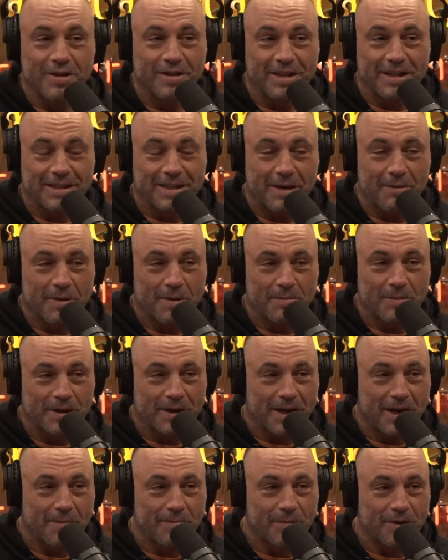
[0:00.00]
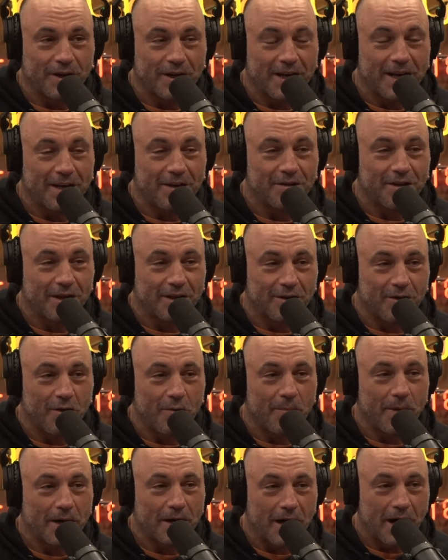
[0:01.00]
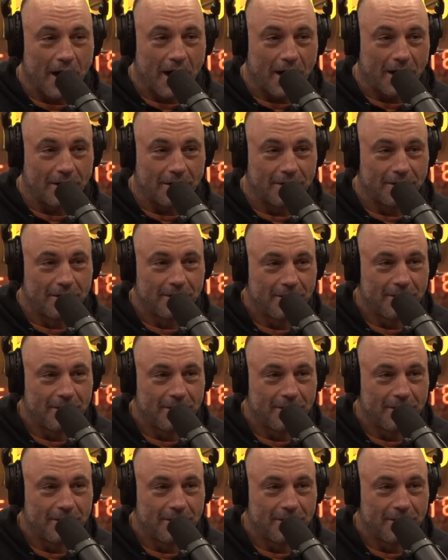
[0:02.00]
that's not what I'm looking at. So, I'm looking at you like, oh my God.